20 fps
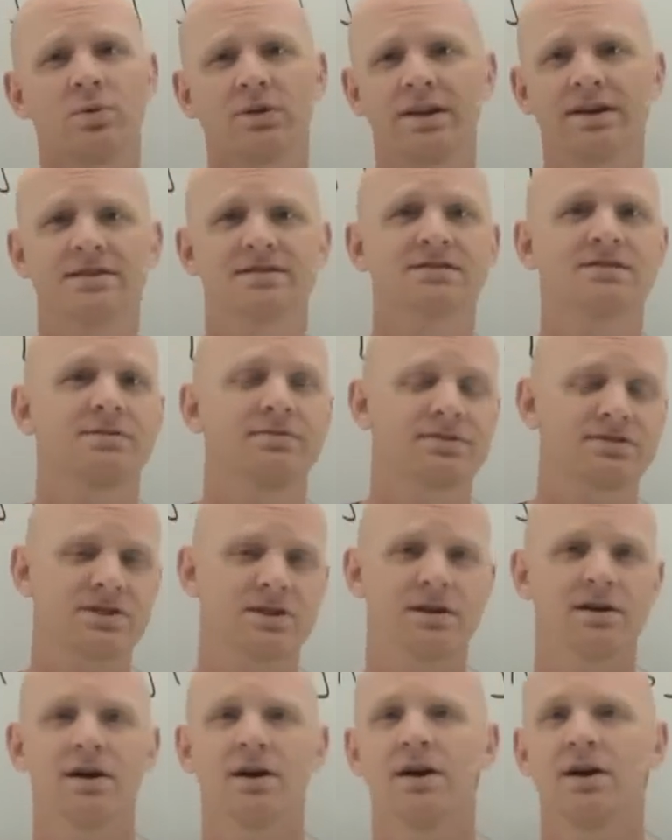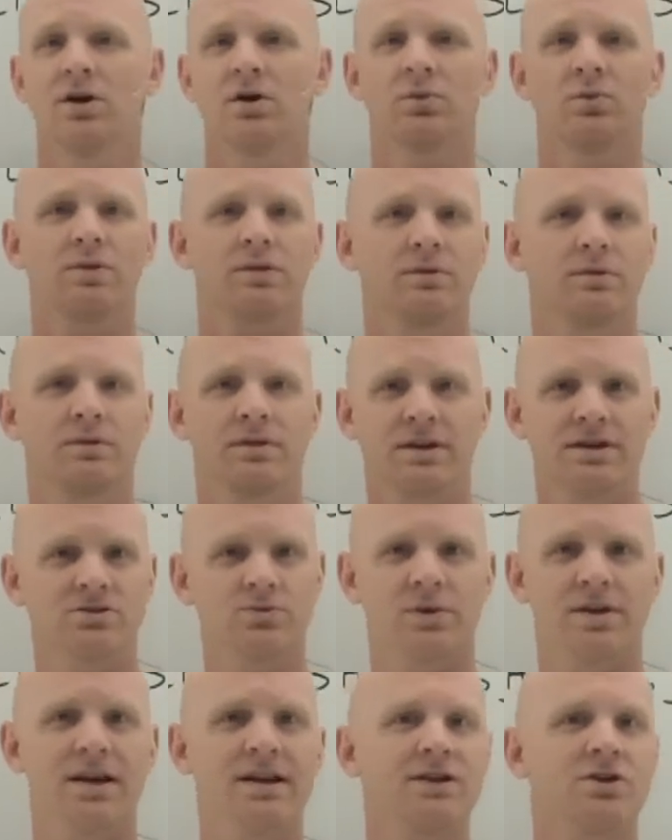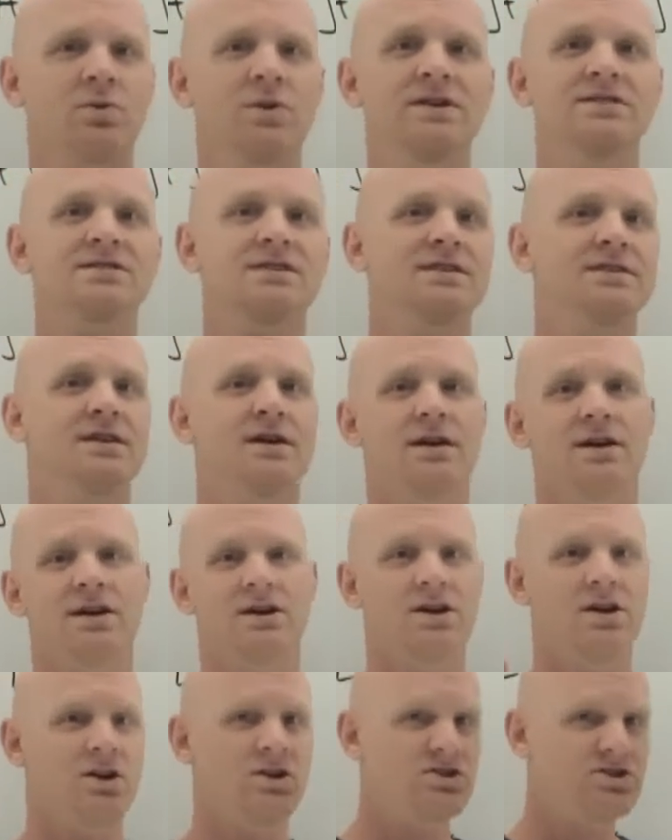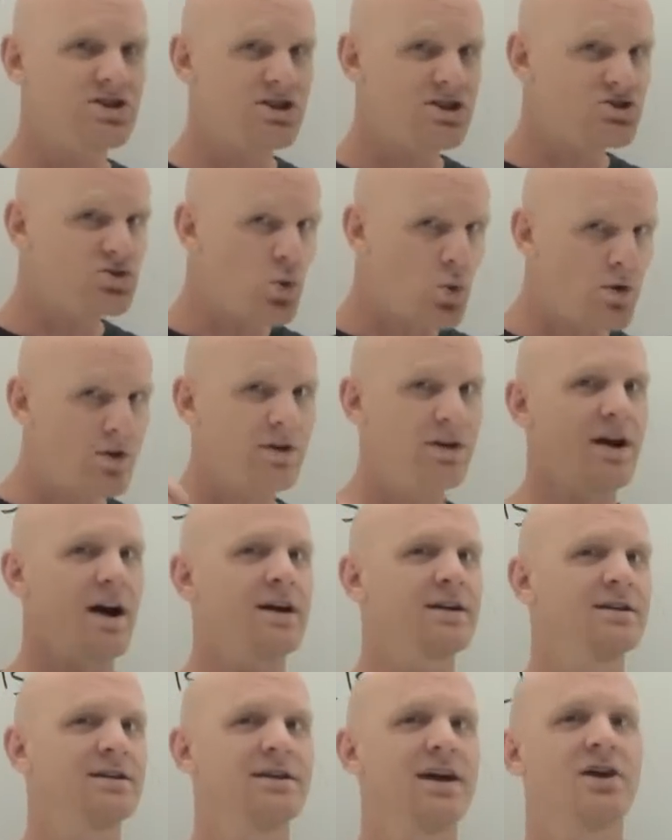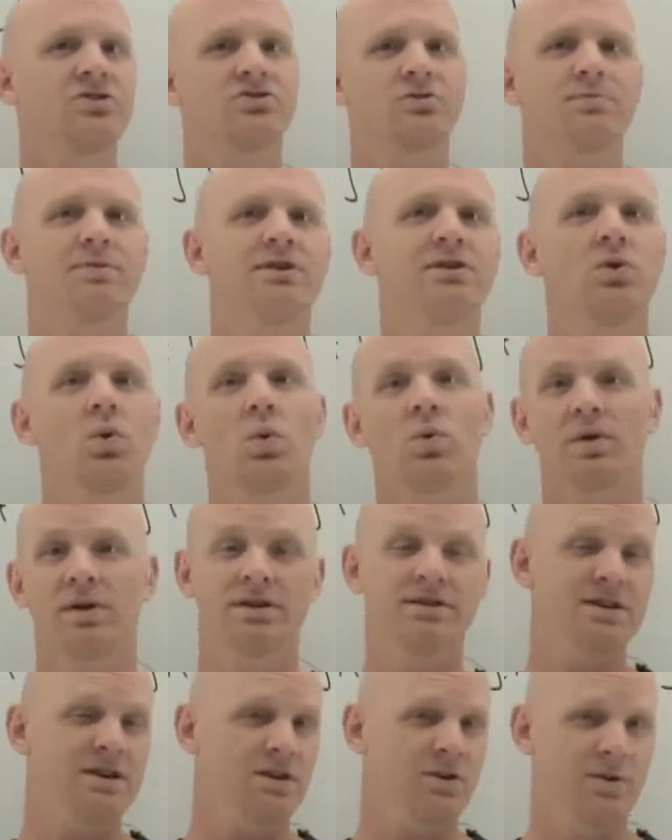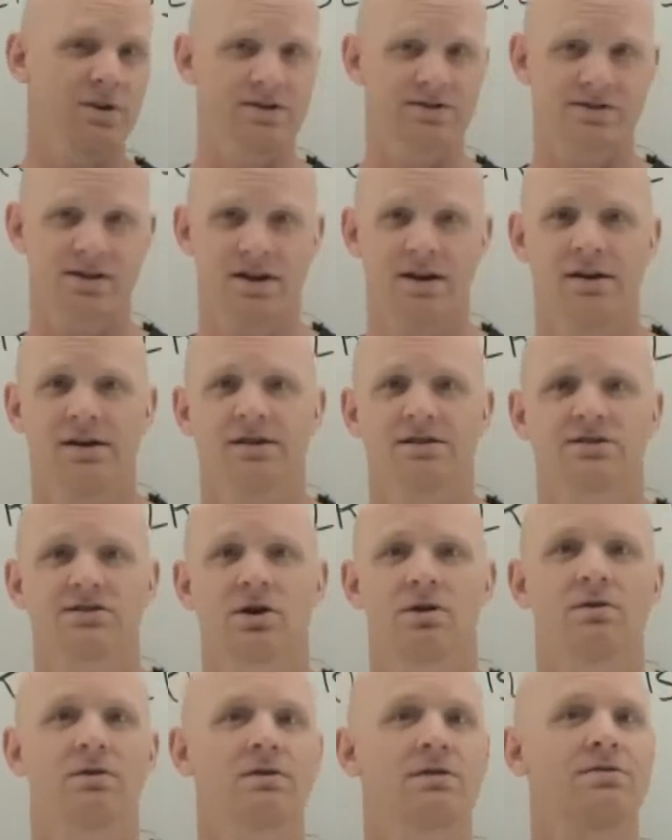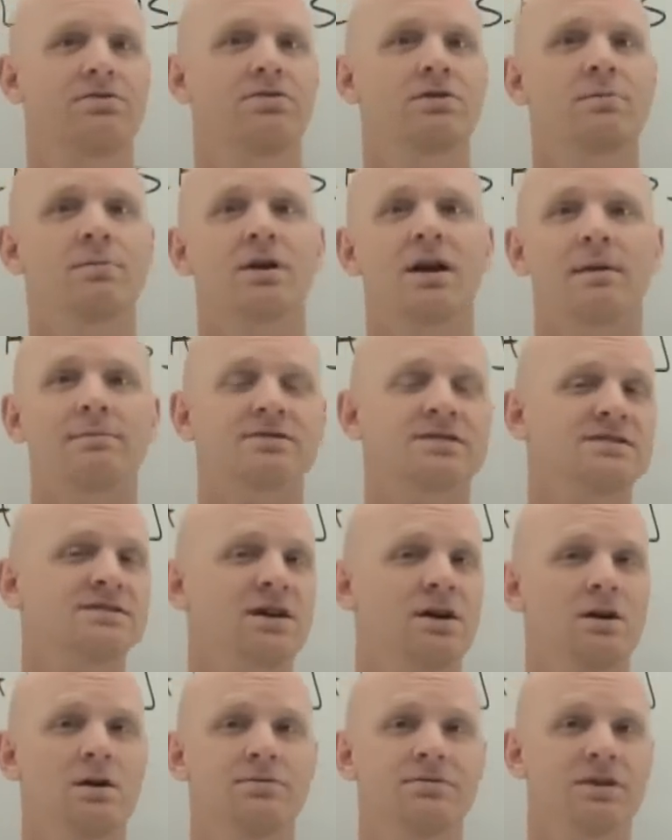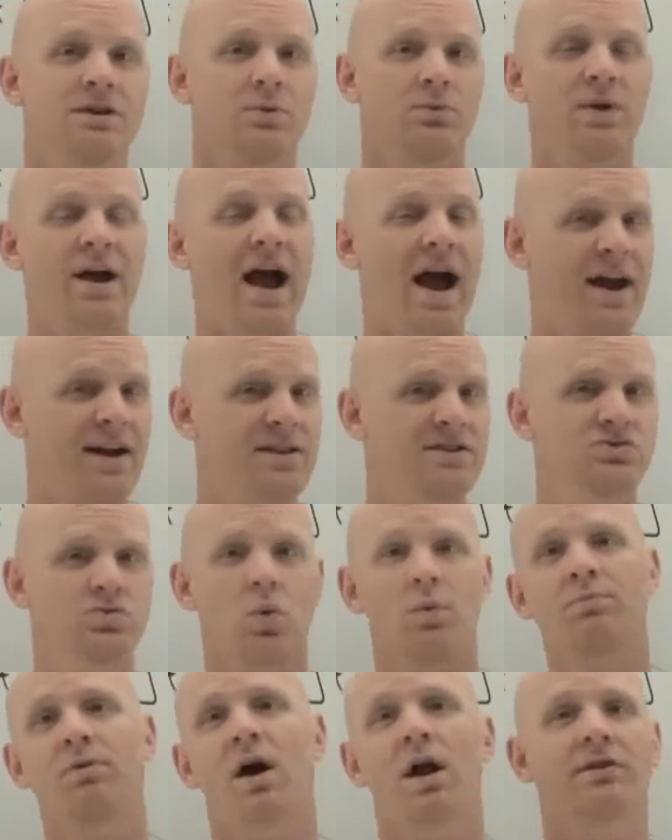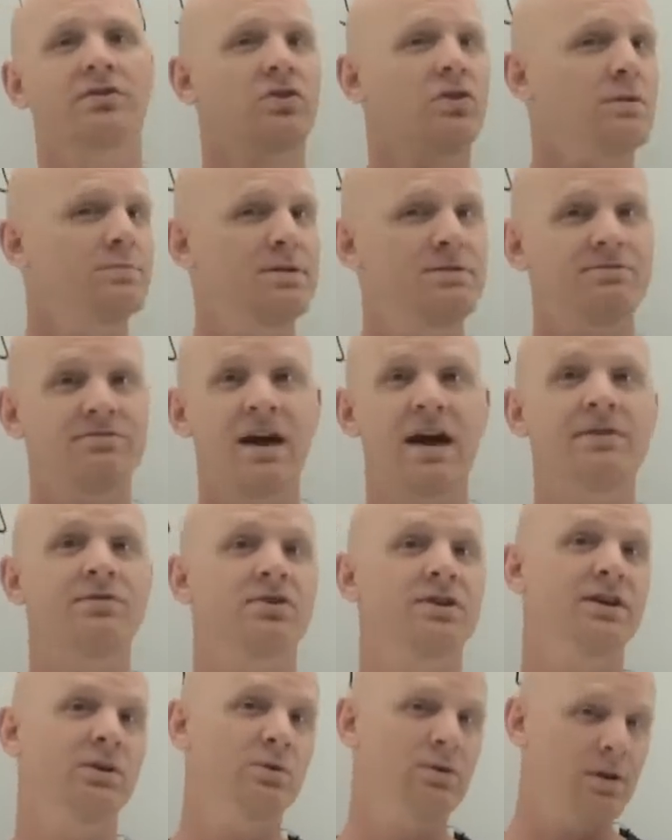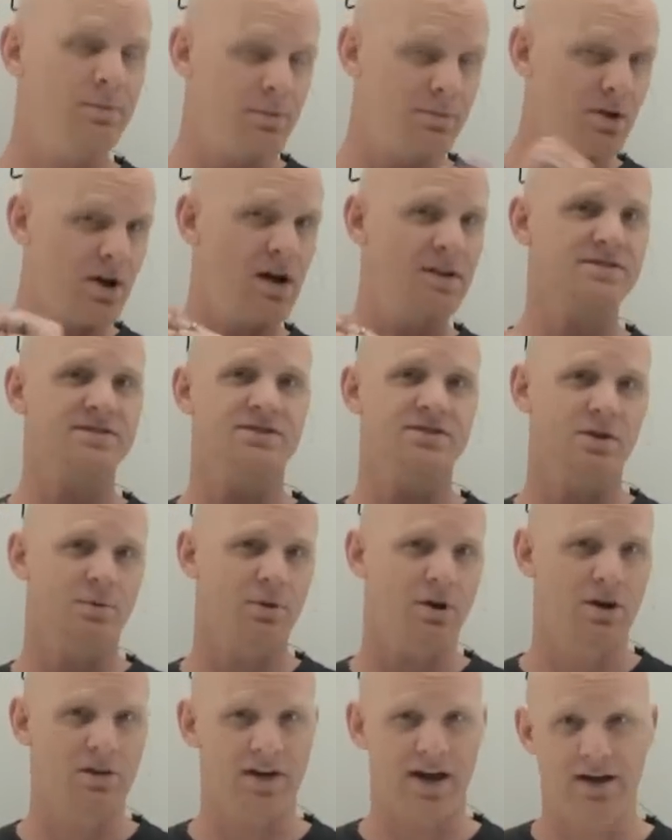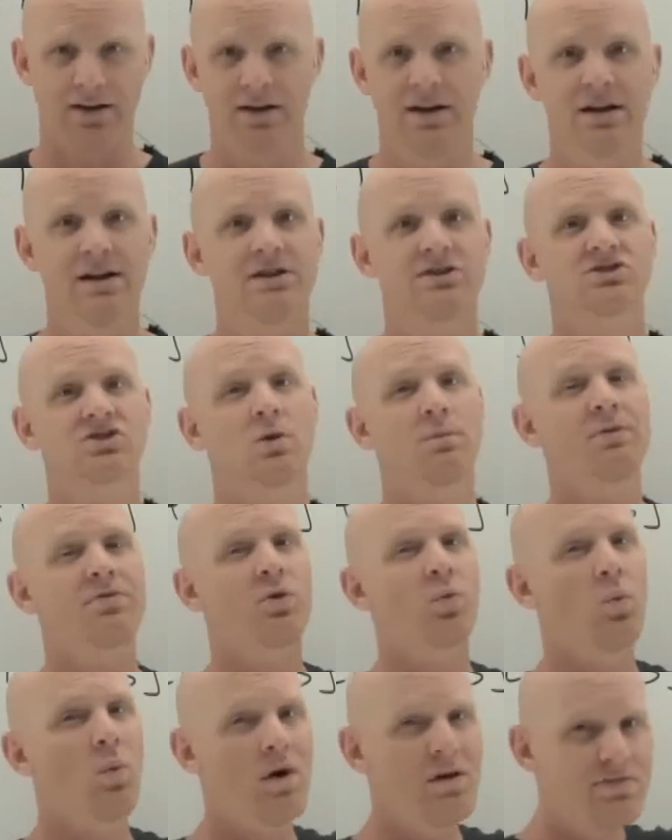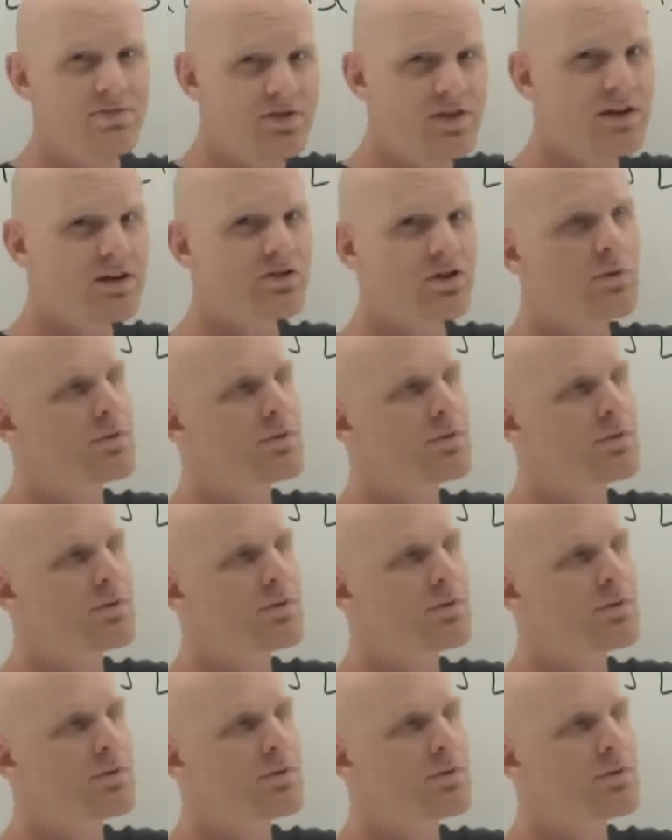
or released, if it's going to lead to an increase in disorder, i.e. entropy, or a decrease. So thermodynamics can tell you if the reactants or products are going to be favored. Equilibrium constants are part of that. So, but the one thing